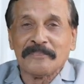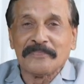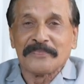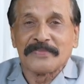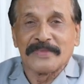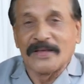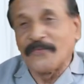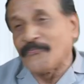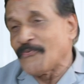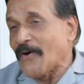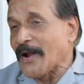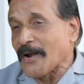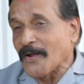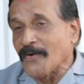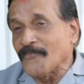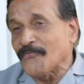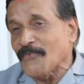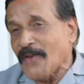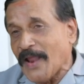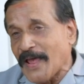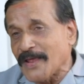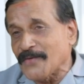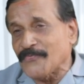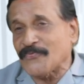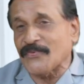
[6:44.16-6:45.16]
the fun of
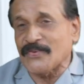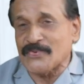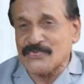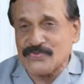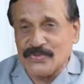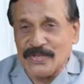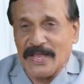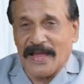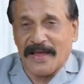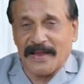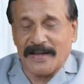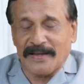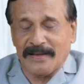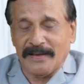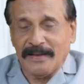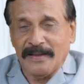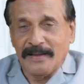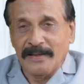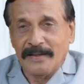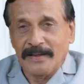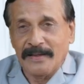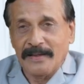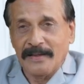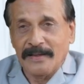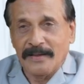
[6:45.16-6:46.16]
life is that
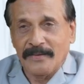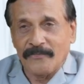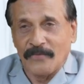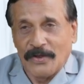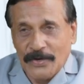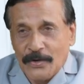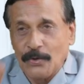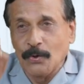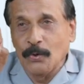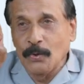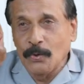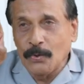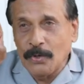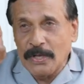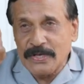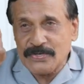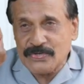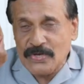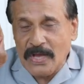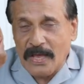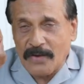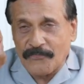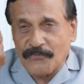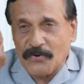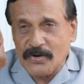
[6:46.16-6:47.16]
when you
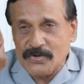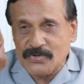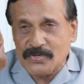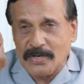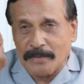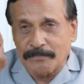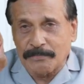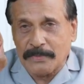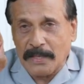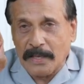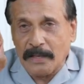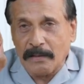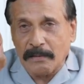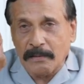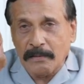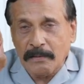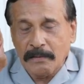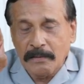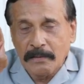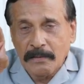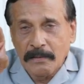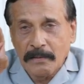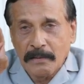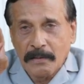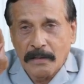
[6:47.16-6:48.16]
desire for something,
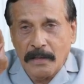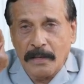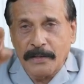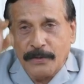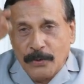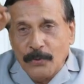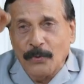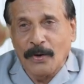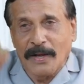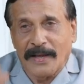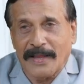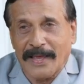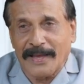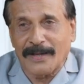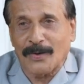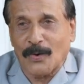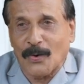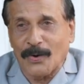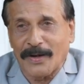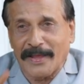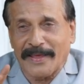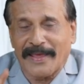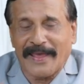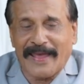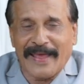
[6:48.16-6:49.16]
you will get
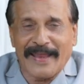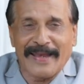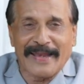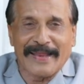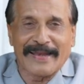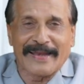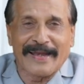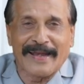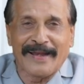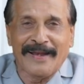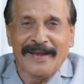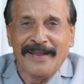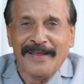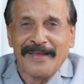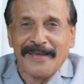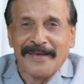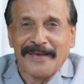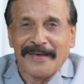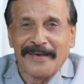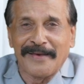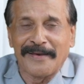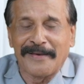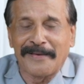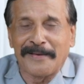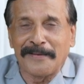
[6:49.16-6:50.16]
only a little
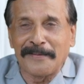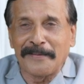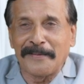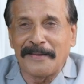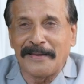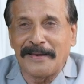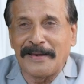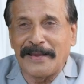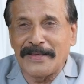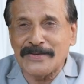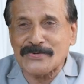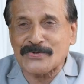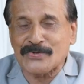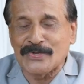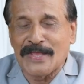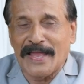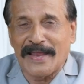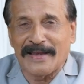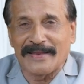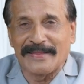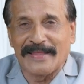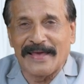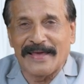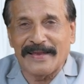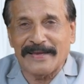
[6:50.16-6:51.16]
uh, less
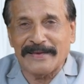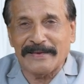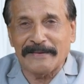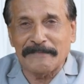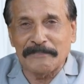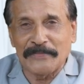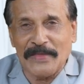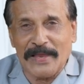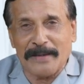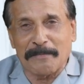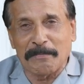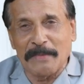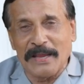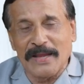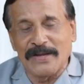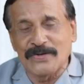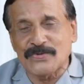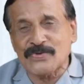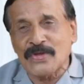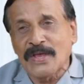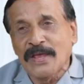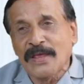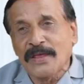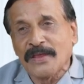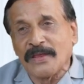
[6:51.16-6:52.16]
than that. That
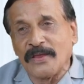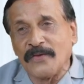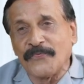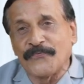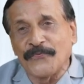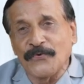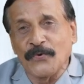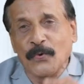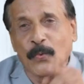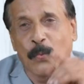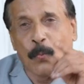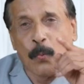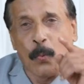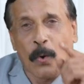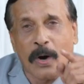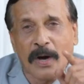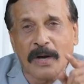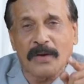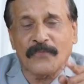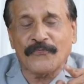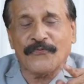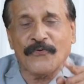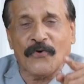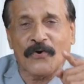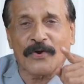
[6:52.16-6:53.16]
means if you
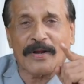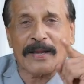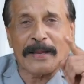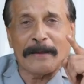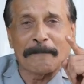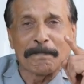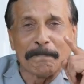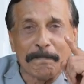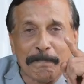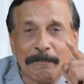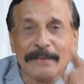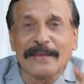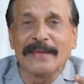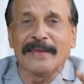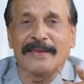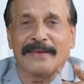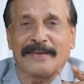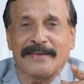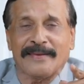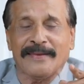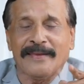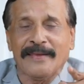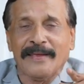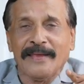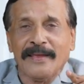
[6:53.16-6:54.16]
work for a
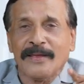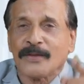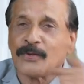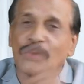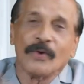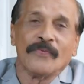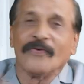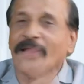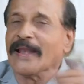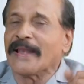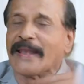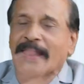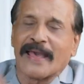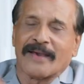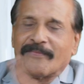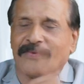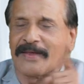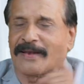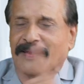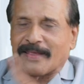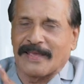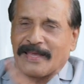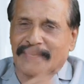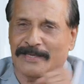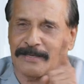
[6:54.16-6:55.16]
B, you will
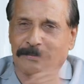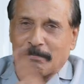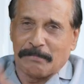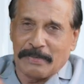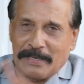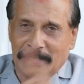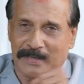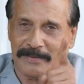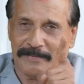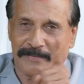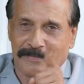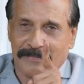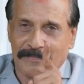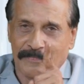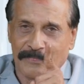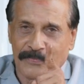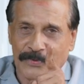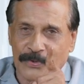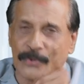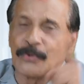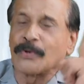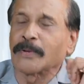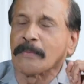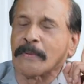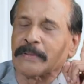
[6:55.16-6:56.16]
never get B.
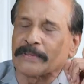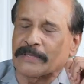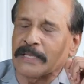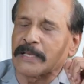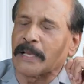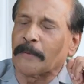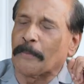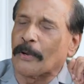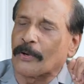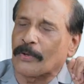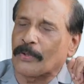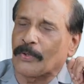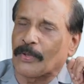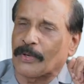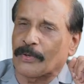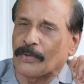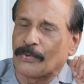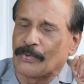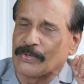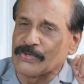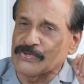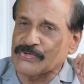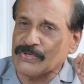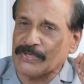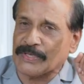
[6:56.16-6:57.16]
You remember, think about your
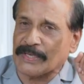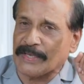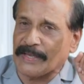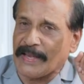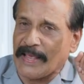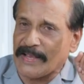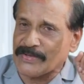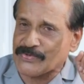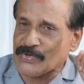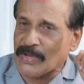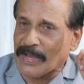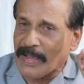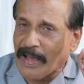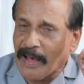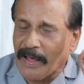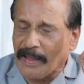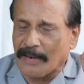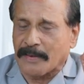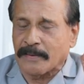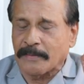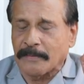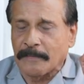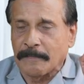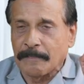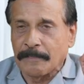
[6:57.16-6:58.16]
university days again.